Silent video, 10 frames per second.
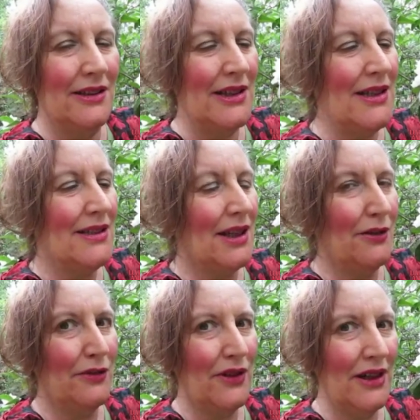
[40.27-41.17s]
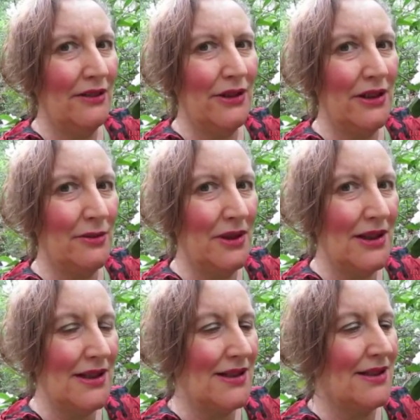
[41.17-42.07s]
These are fragrant
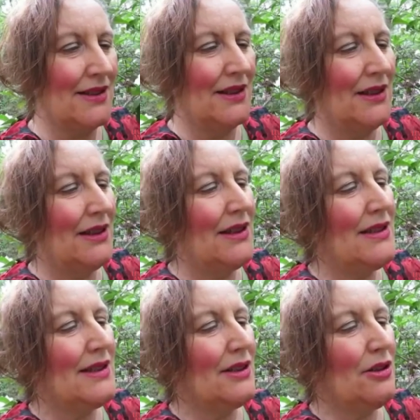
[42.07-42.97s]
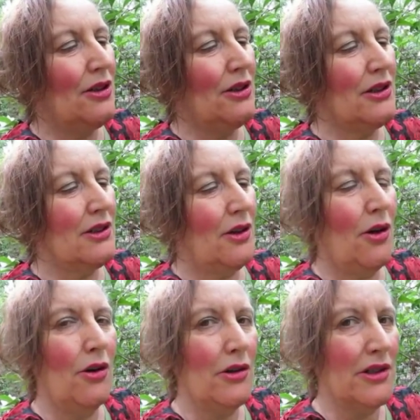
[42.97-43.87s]
ones. These are called
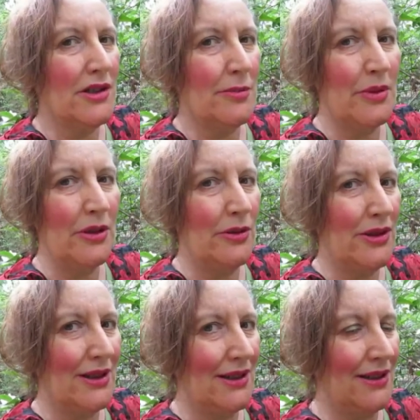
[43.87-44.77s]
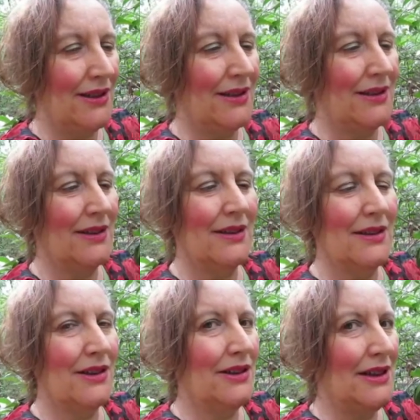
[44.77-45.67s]
August Beauty
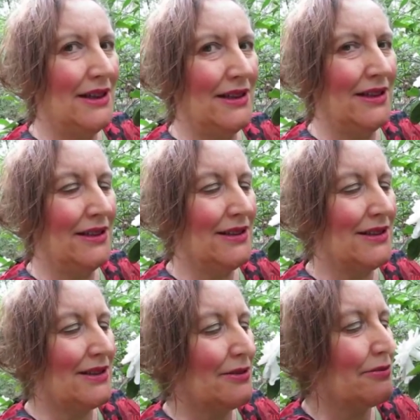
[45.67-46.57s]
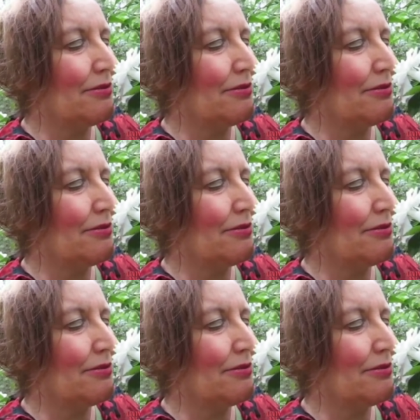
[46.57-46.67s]
gardenias.